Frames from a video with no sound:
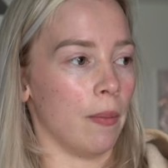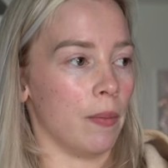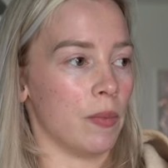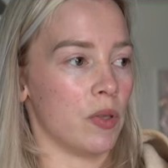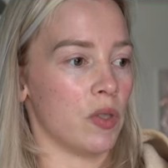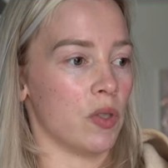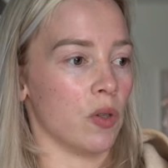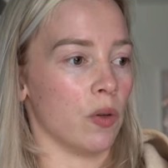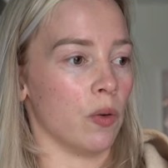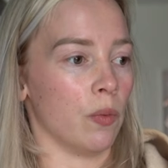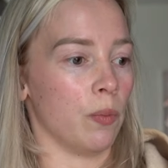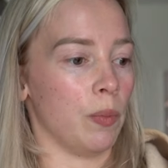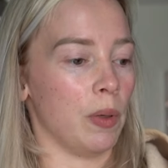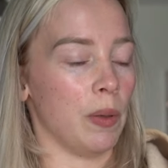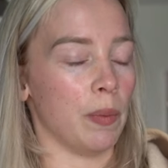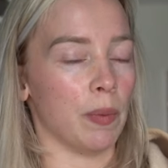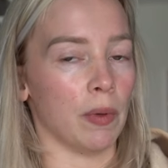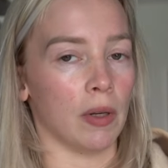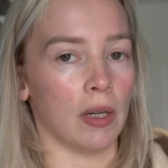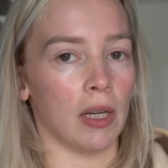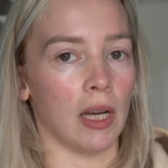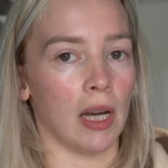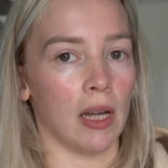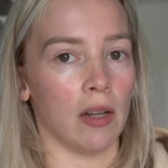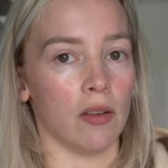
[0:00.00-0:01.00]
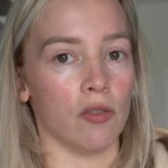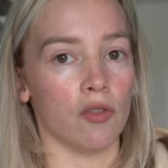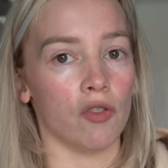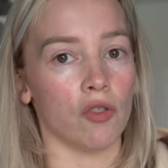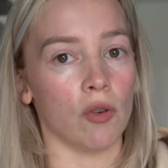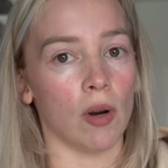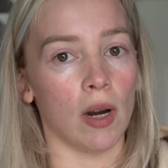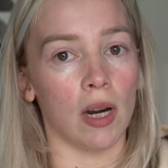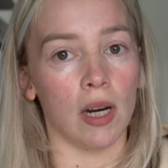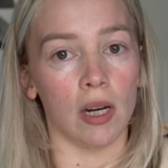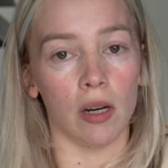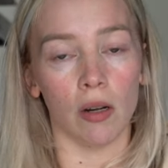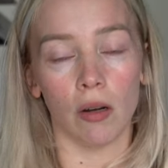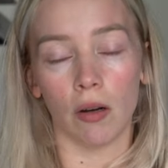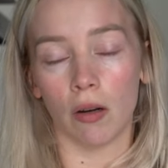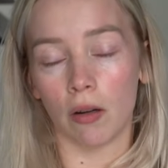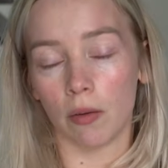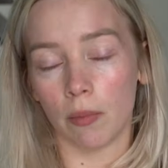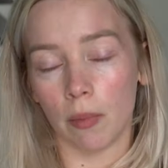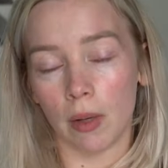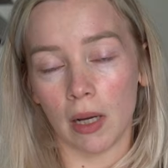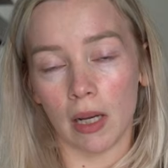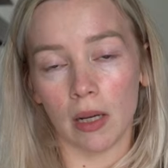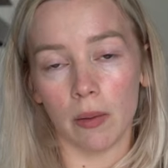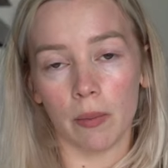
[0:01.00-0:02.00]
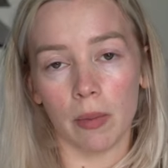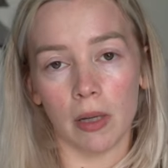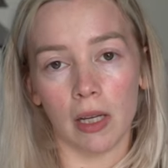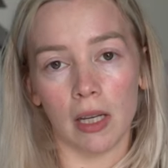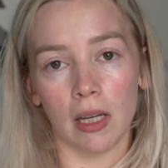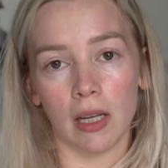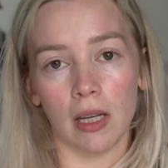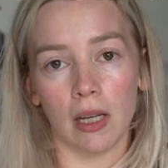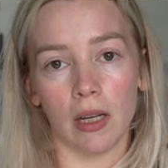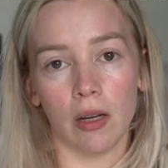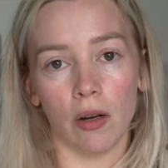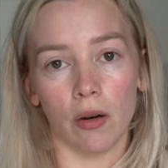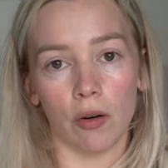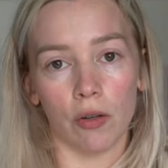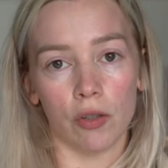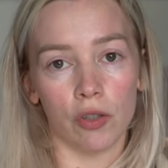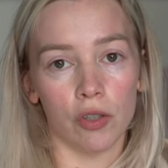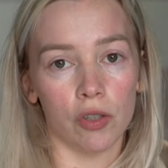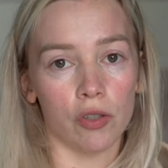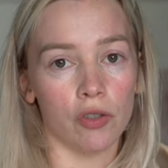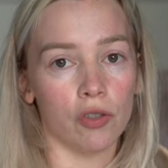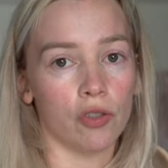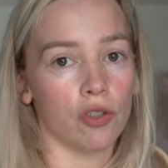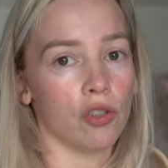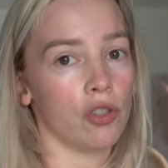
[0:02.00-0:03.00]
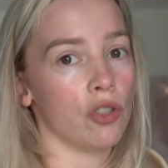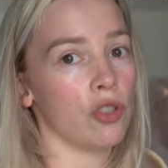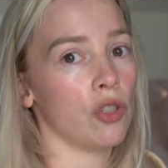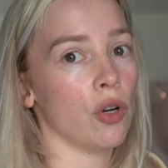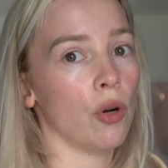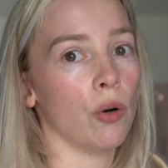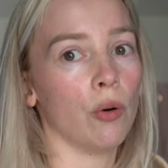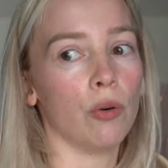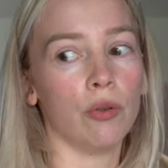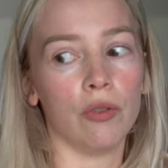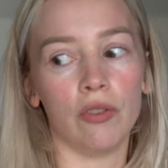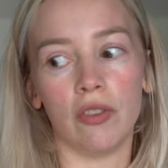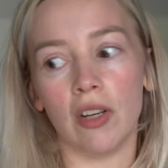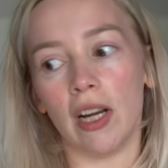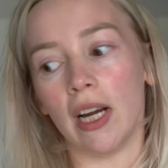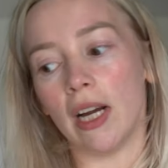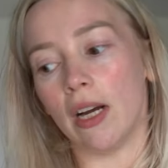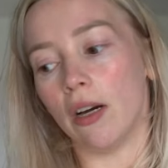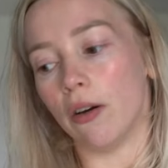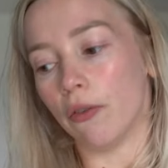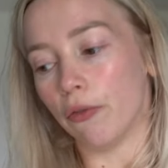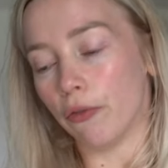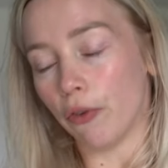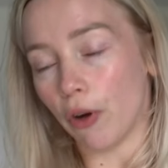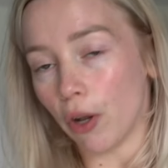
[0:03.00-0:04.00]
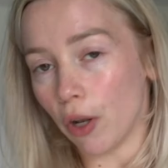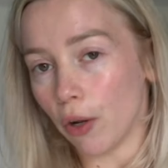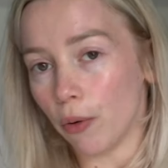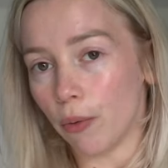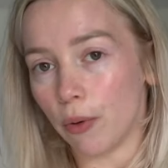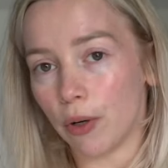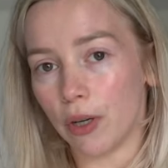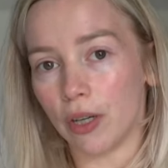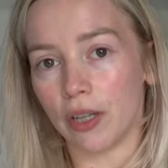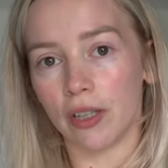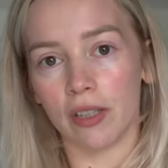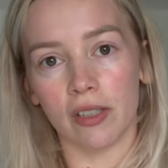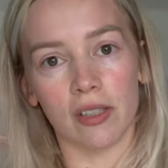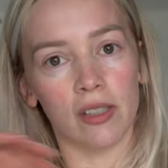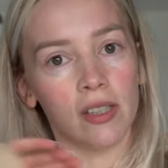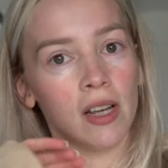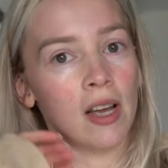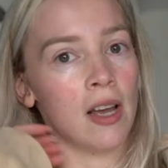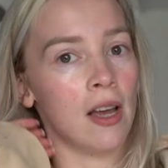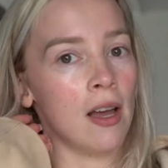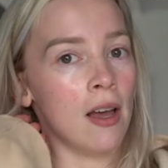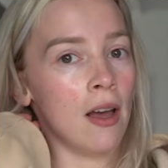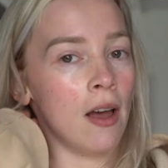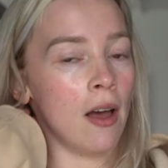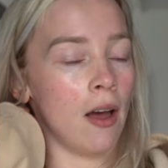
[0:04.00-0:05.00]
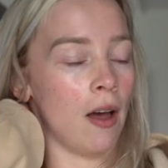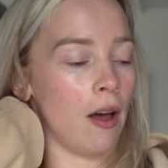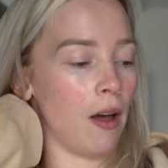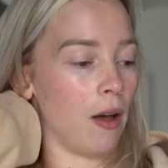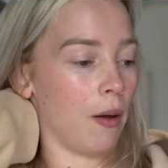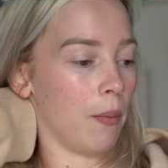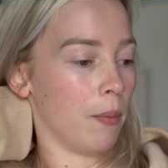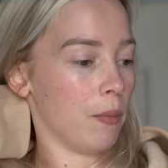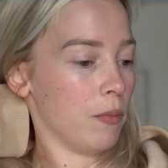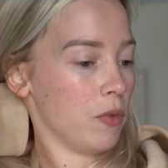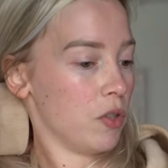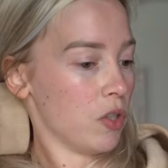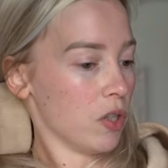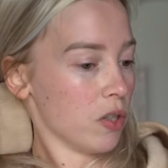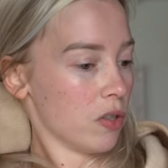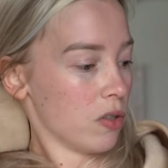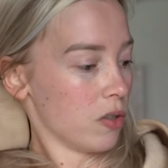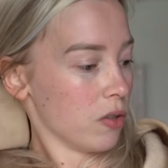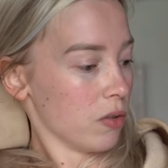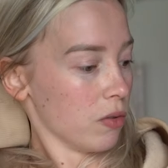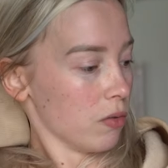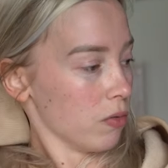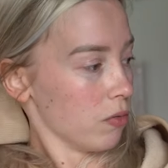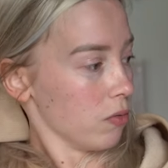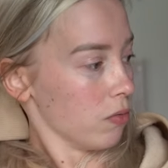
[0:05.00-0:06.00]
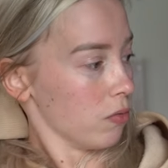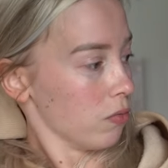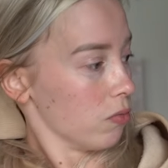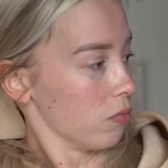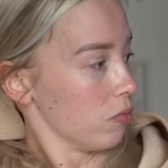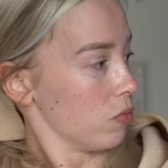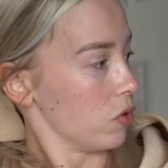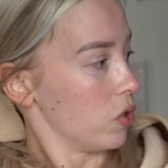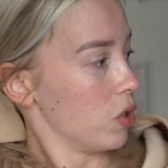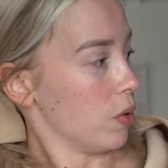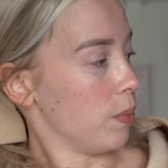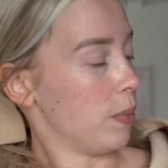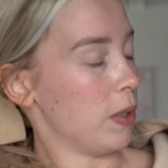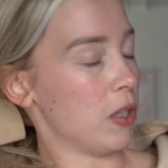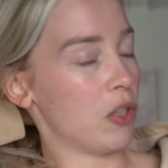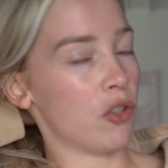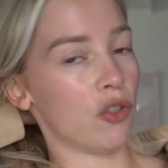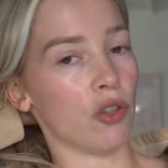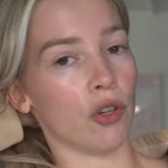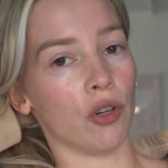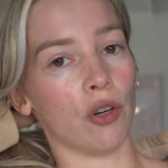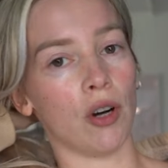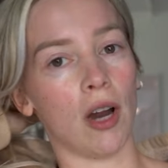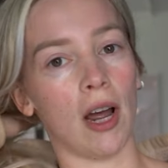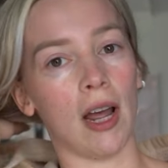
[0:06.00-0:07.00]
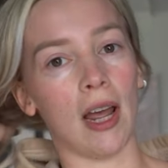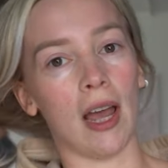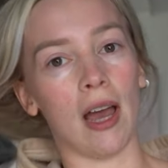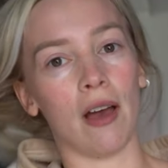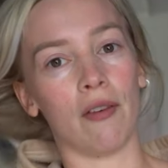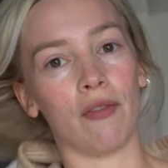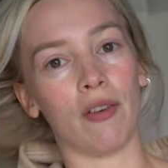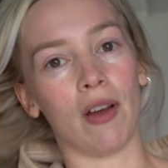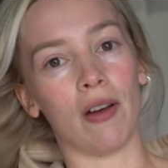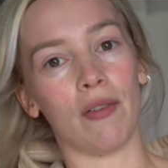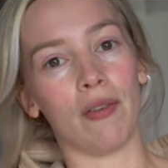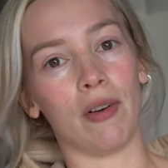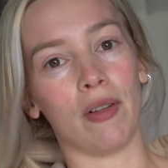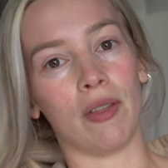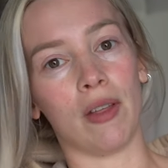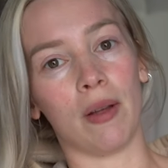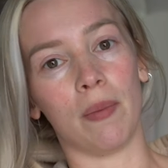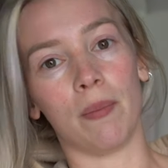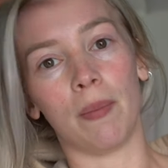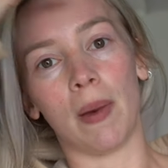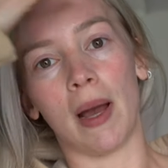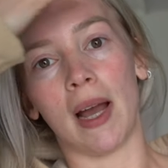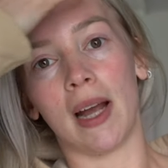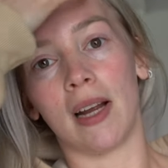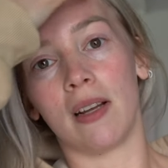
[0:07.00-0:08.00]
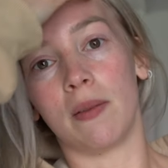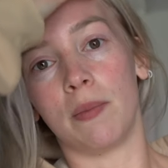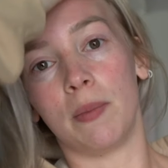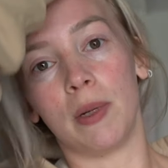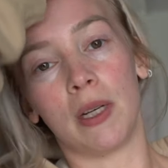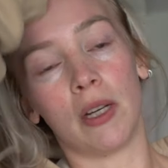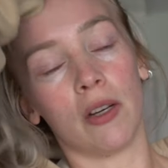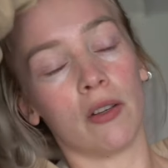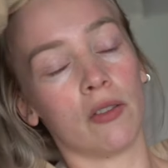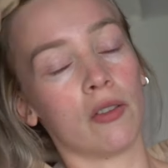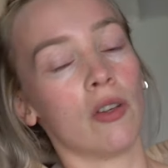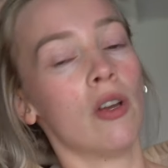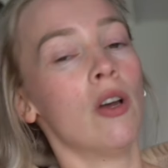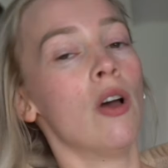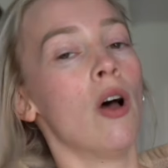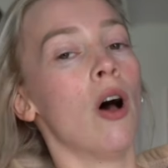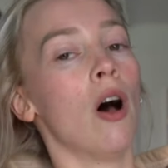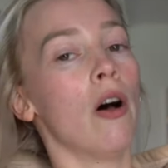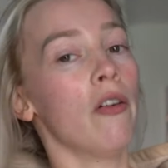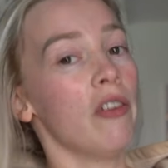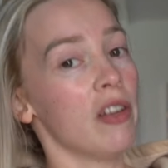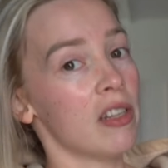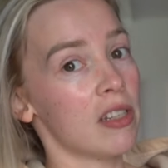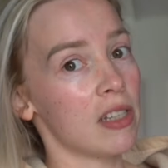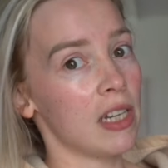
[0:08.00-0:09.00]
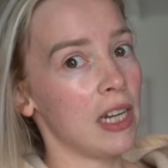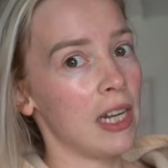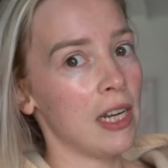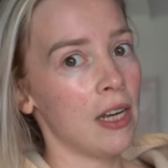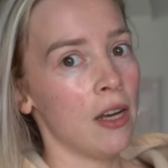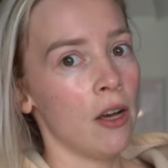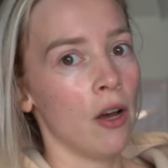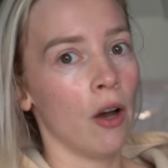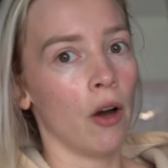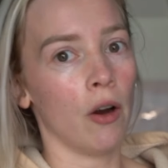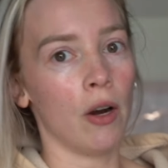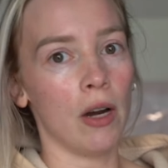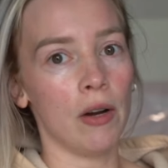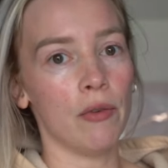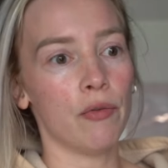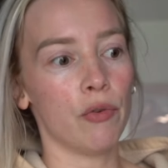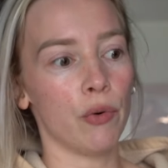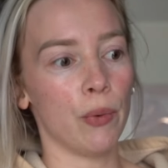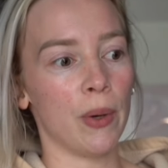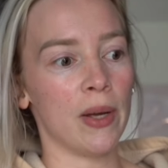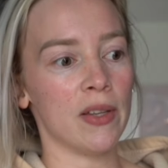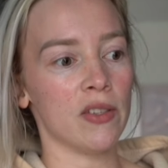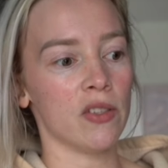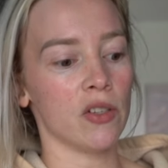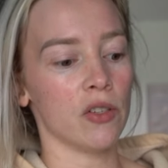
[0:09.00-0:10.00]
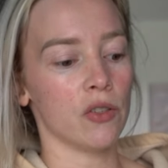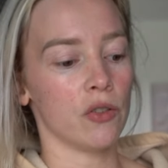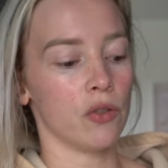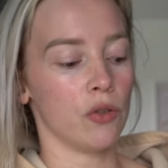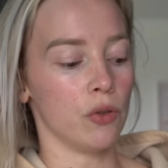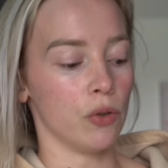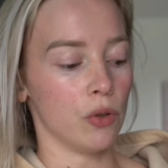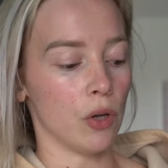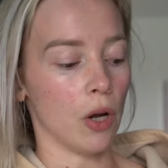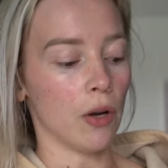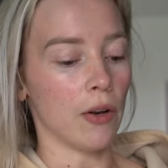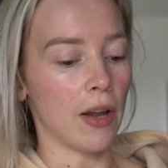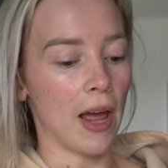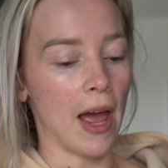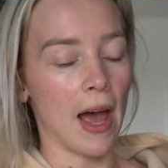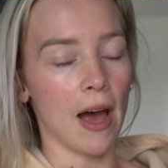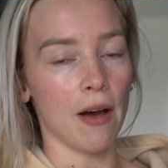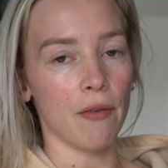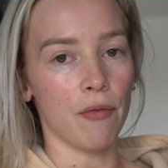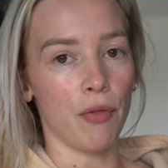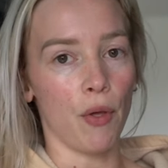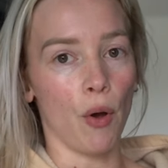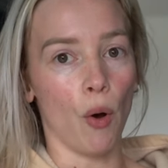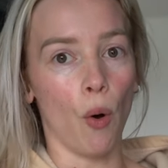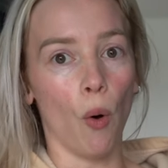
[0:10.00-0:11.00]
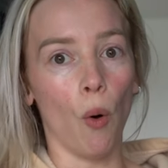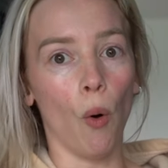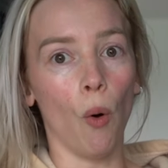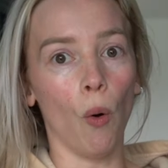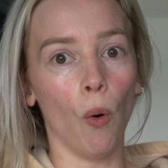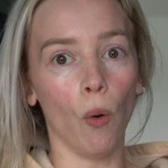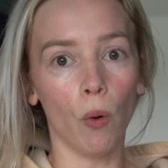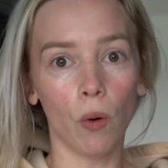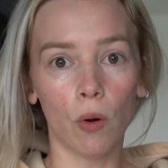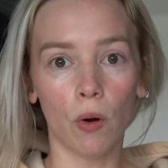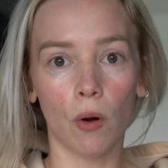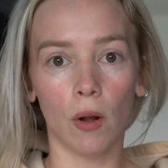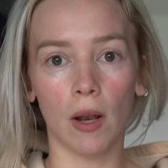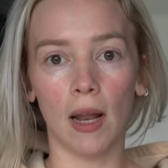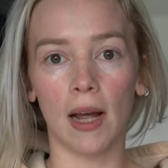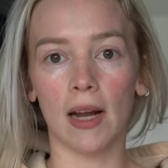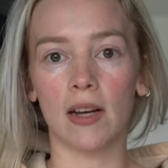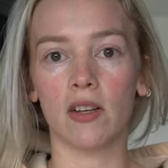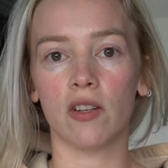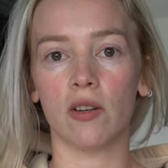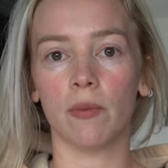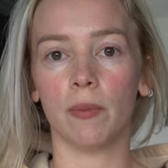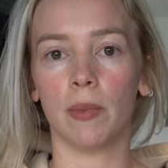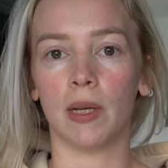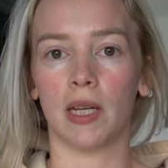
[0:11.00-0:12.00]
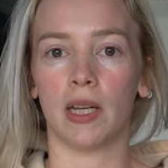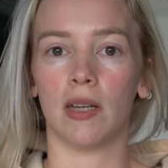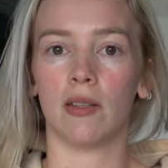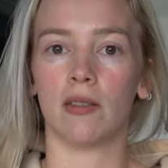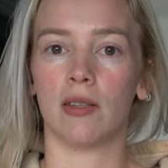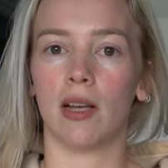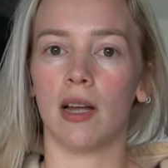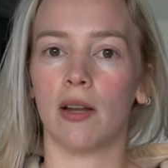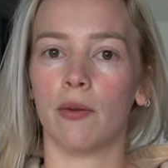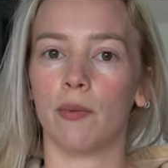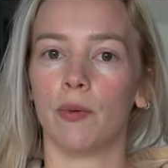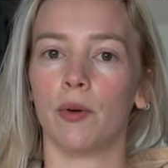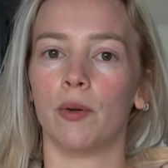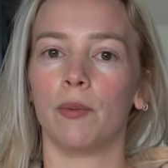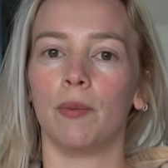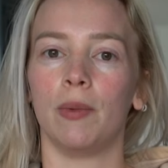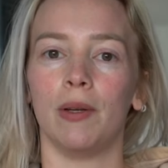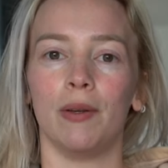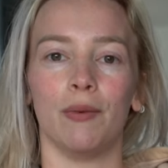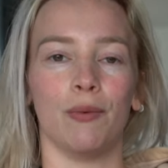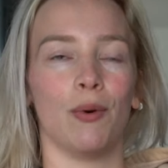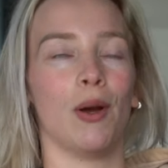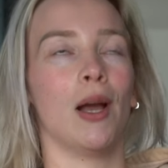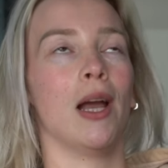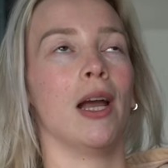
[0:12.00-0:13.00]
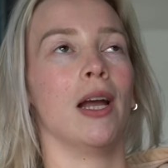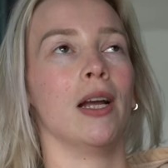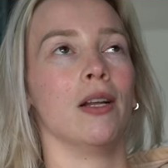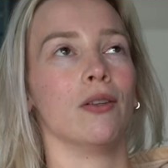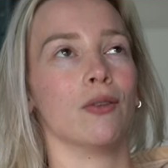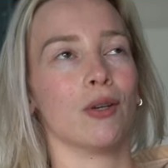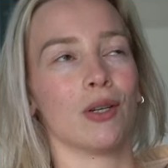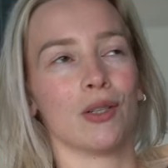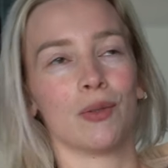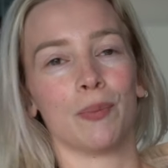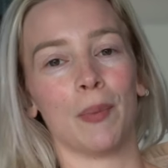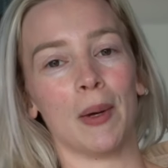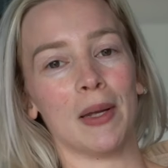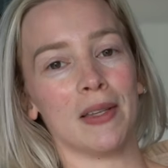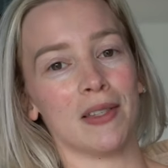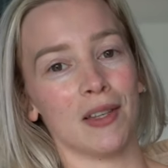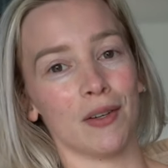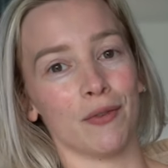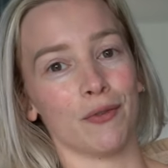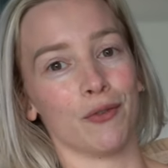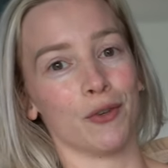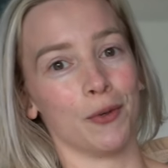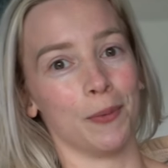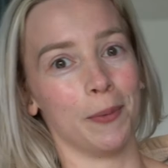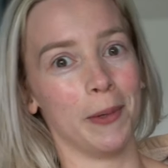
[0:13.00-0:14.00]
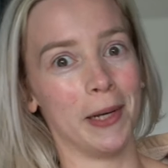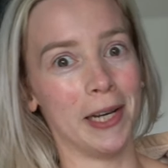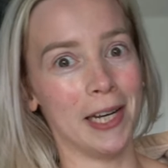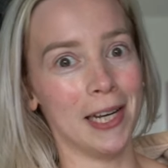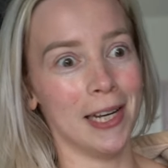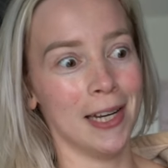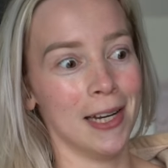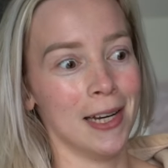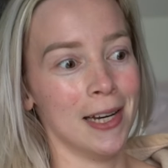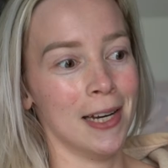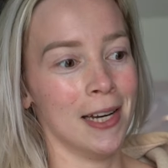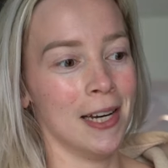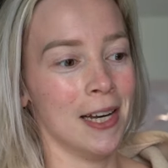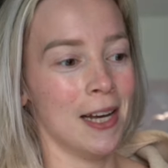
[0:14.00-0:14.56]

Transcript: So people can try it on maybe, or just show their followers. Just to be sure I have everything packed, because obviously our influencers do not have the whole collection because it would be way too expensive for me.